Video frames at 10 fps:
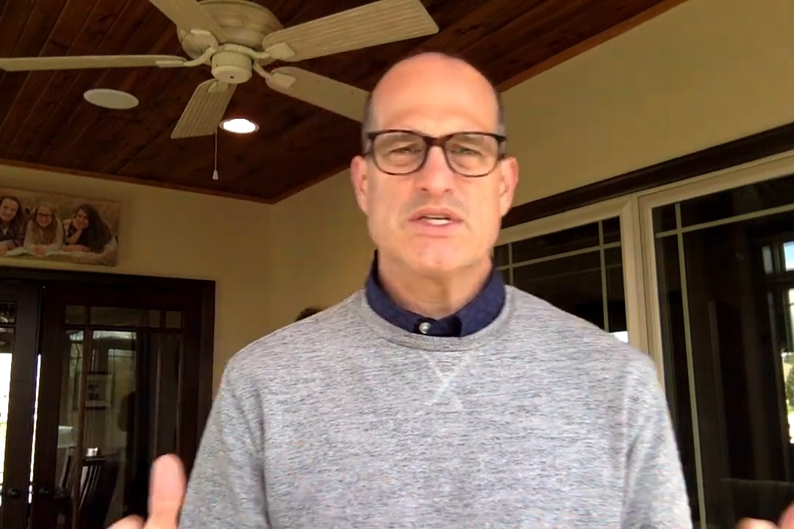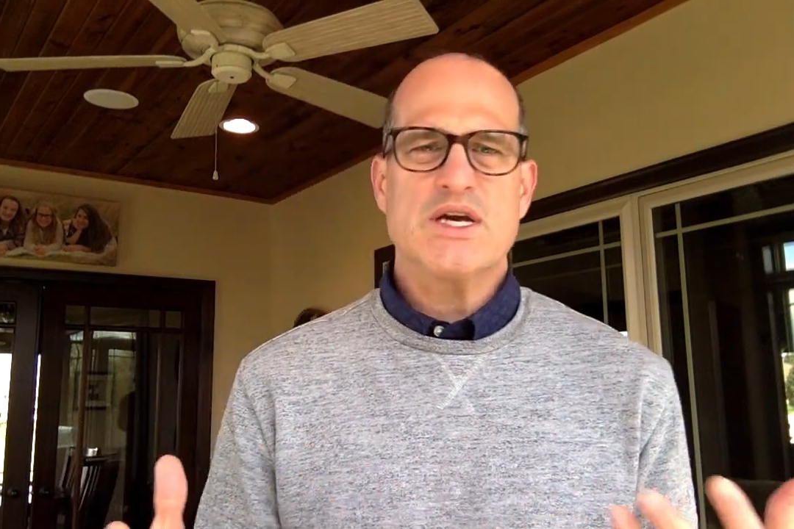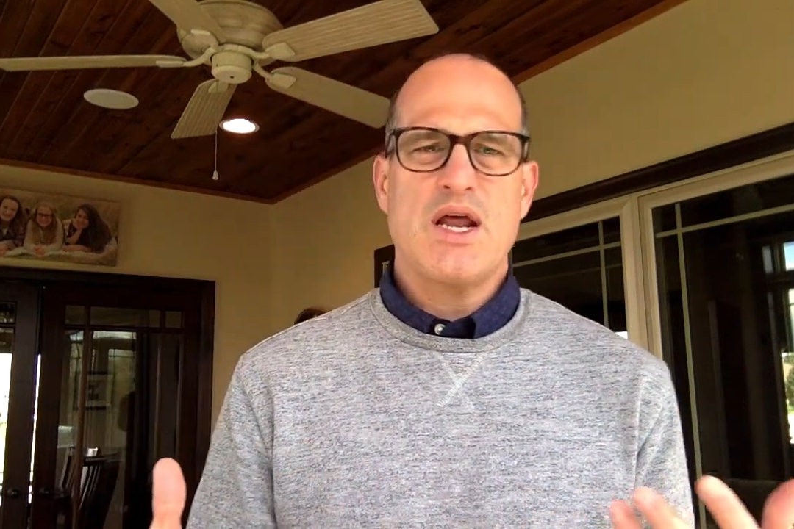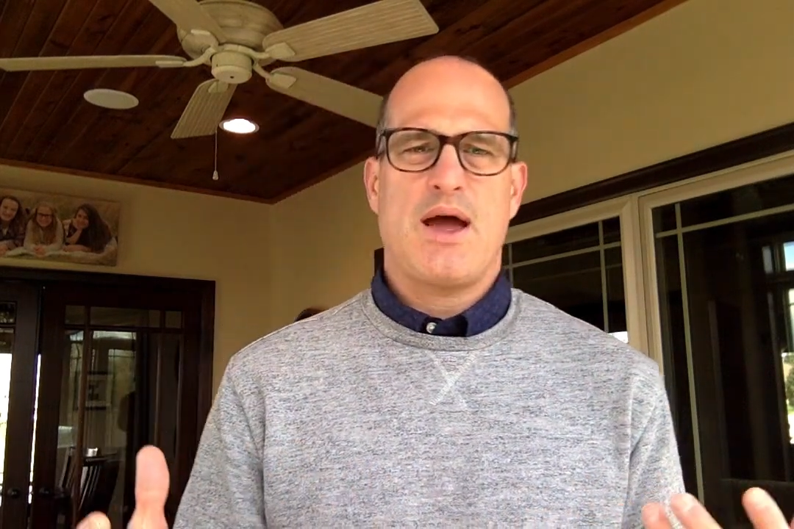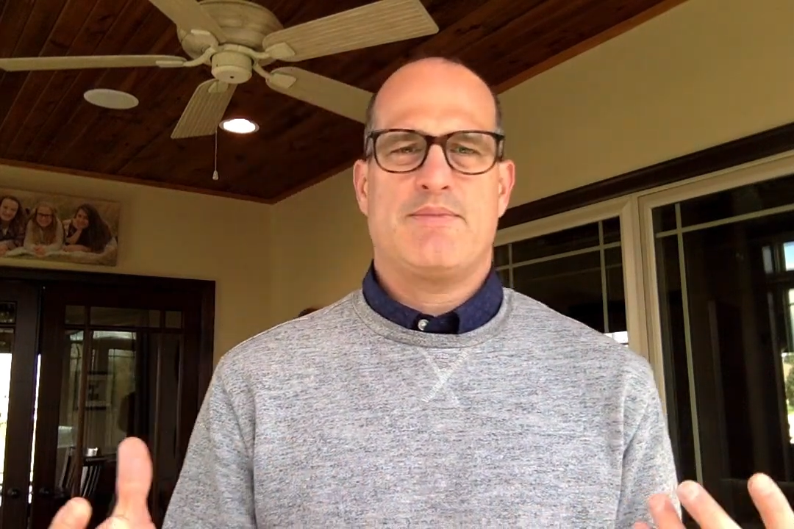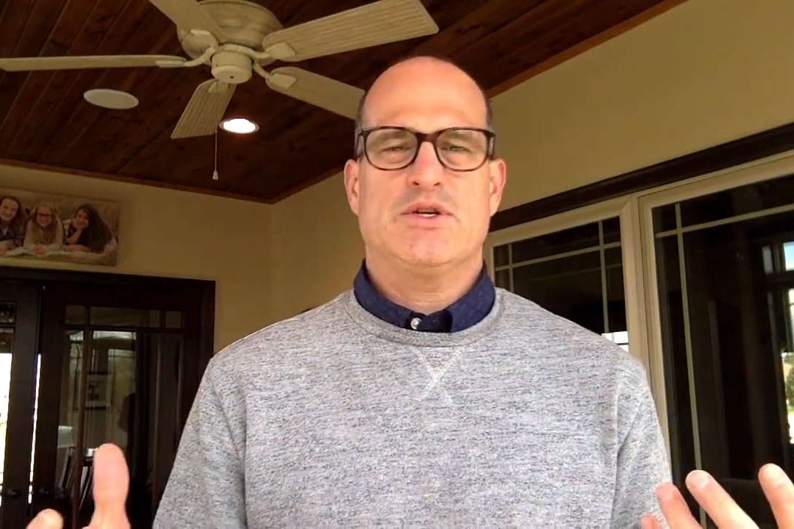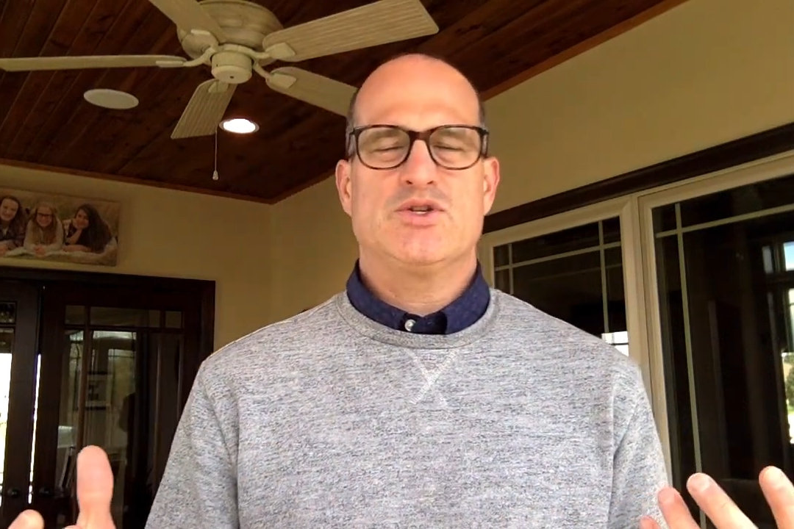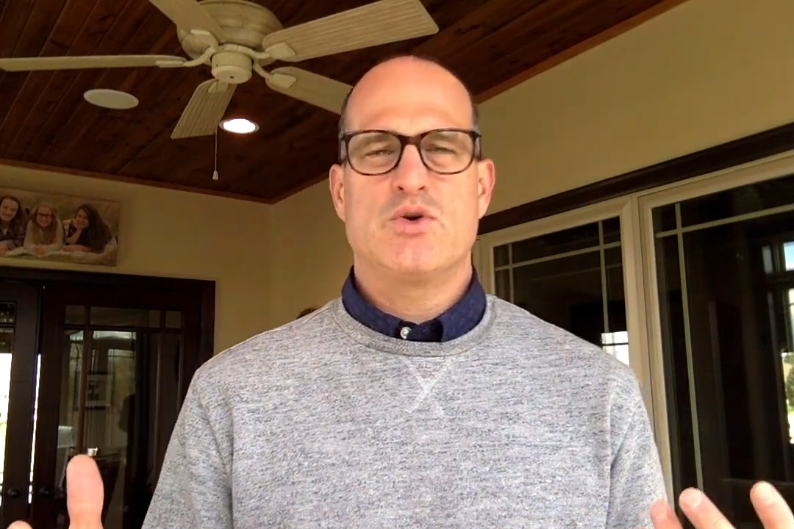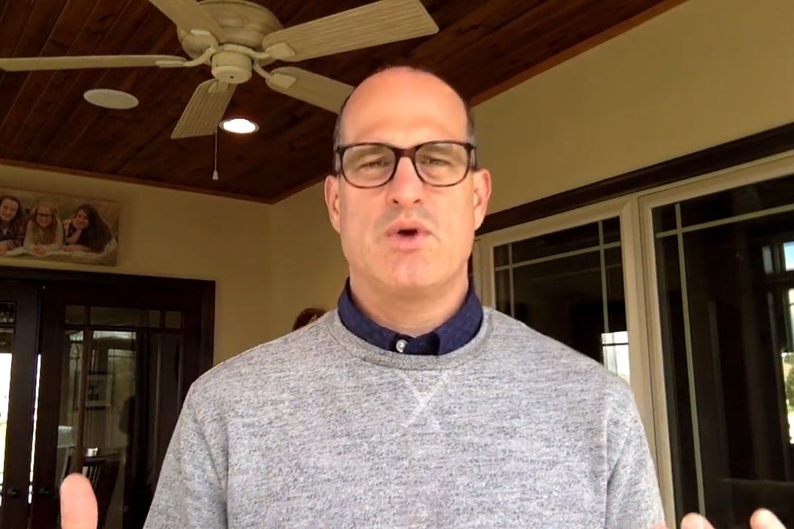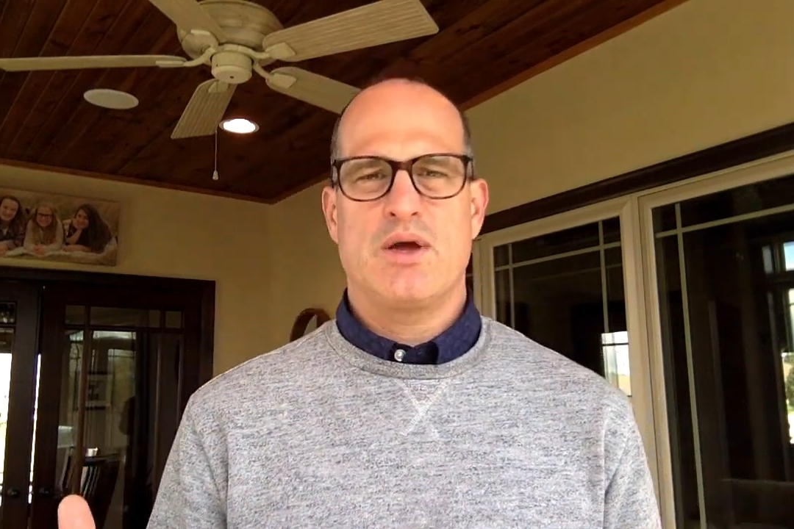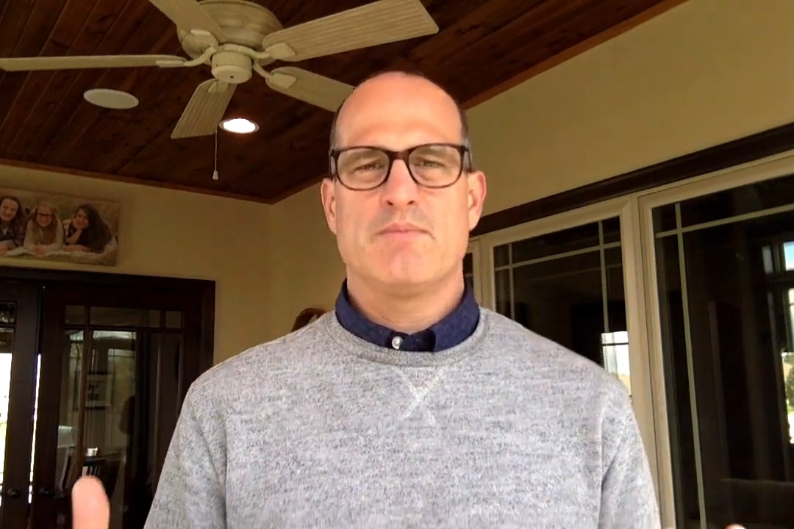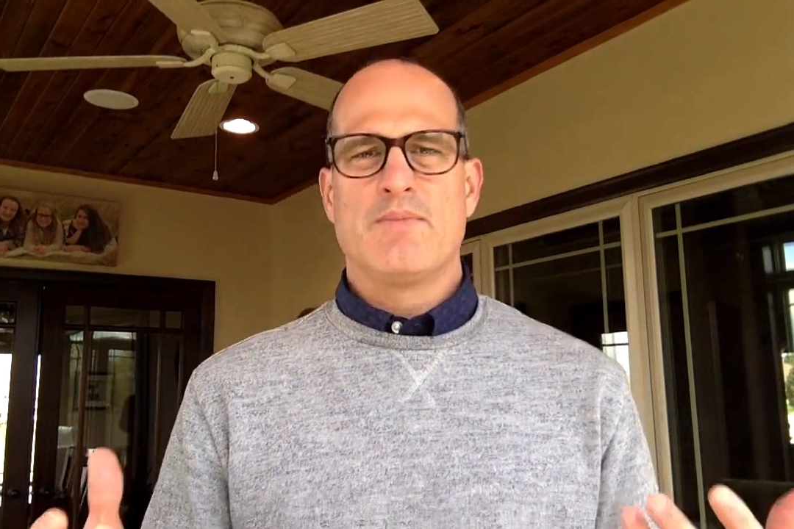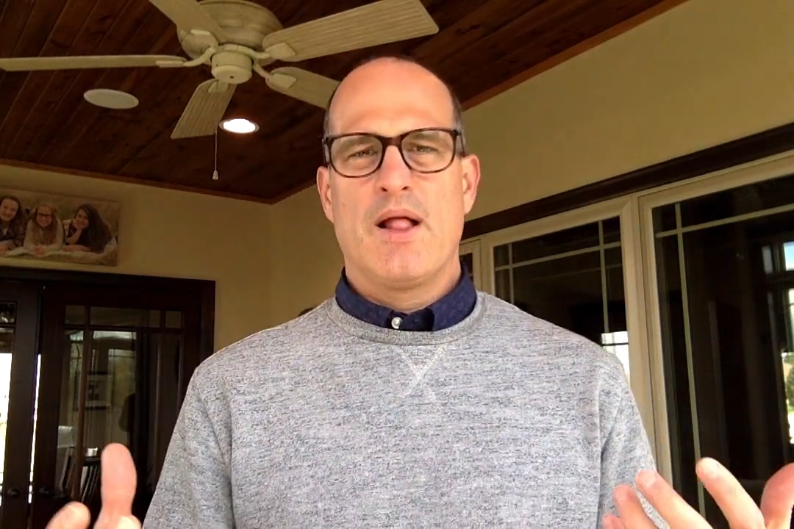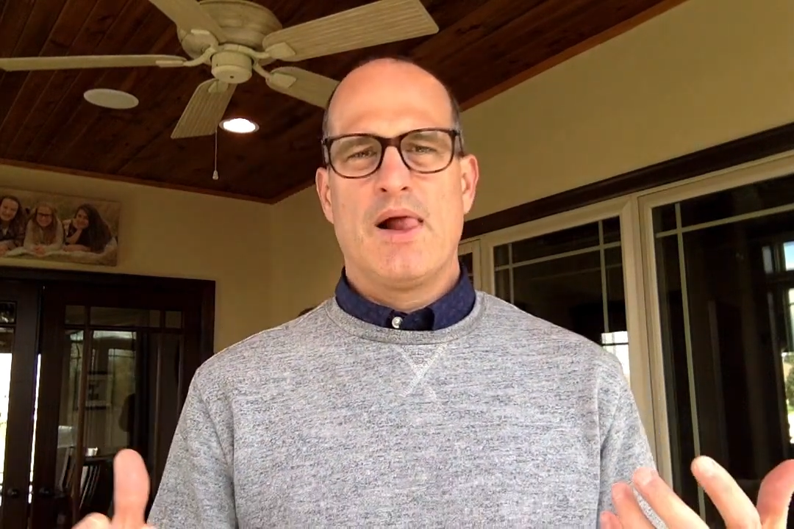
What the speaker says: did happen to him